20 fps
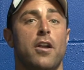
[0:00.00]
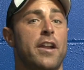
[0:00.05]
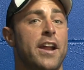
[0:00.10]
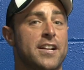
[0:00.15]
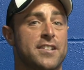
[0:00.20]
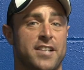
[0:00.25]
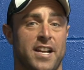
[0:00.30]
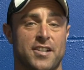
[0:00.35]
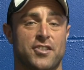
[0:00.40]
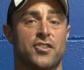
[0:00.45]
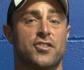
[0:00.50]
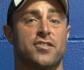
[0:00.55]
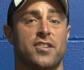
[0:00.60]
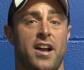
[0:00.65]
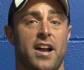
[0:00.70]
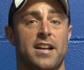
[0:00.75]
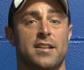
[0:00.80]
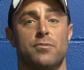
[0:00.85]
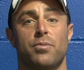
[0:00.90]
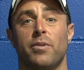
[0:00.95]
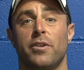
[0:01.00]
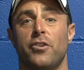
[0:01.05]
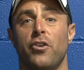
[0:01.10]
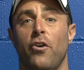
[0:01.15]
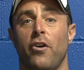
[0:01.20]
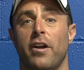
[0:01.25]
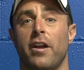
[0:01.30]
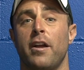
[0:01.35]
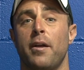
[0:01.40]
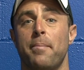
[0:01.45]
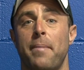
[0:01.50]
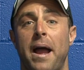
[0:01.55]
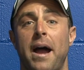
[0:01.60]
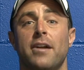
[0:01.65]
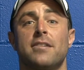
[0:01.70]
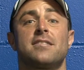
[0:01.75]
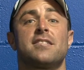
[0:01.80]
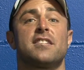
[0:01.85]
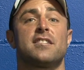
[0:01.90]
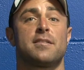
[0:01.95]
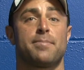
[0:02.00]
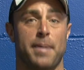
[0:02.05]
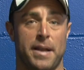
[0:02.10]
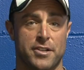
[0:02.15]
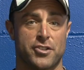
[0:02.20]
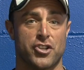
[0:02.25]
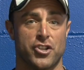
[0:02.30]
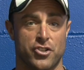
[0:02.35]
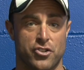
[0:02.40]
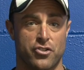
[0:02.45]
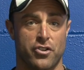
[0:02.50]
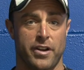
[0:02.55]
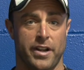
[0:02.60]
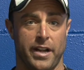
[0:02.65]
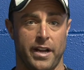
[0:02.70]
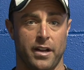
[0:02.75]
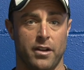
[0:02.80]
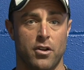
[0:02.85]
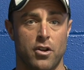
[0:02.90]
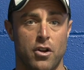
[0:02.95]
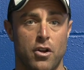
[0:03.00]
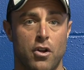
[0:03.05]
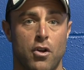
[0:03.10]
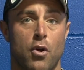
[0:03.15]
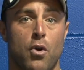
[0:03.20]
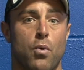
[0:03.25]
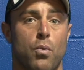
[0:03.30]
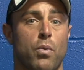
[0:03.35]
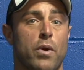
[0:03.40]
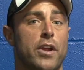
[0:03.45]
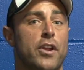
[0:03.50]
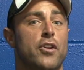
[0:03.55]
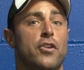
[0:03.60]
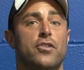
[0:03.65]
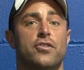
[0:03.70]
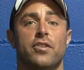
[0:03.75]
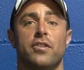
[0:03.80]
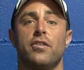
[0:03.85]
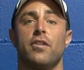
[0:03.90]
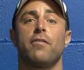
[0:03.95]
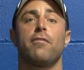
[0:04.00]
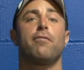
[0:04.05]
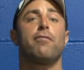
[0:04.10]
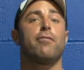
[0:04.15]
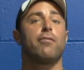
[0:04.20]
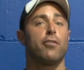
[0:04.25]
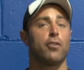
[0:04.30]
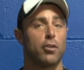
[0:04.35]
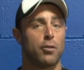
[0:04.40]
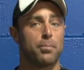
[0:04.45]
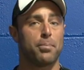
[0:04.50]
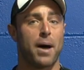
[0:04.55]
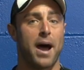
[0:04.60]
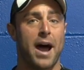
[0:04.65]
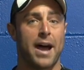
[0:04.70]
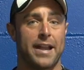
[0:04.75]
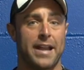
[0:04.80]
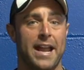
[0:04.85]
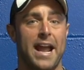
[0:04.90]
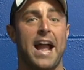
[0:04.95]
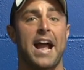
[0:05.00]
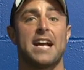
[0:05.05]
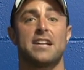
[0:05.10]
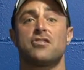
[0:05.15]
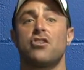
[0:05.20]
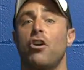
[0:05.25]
next exercise, we're talking about suspension training. We're using the full body as